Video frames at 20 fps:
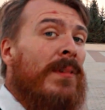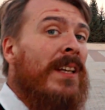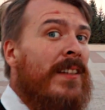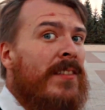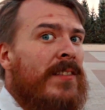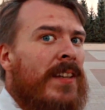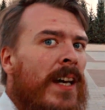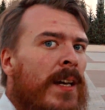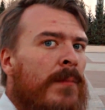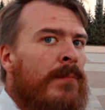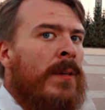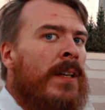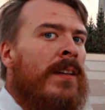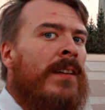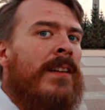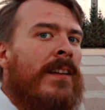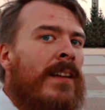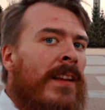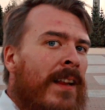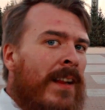this time,
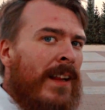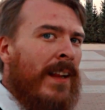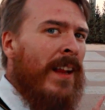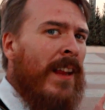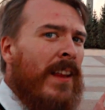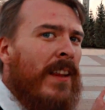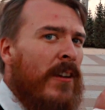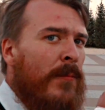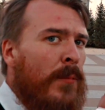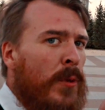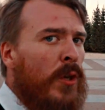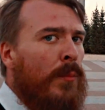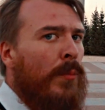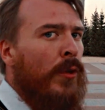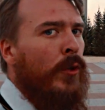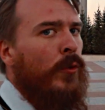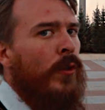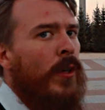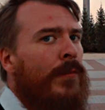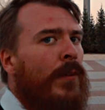they put a
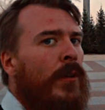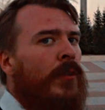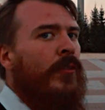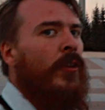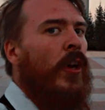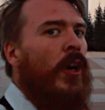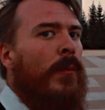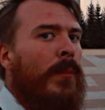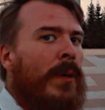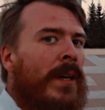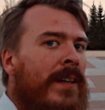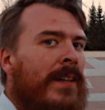blue roof on top.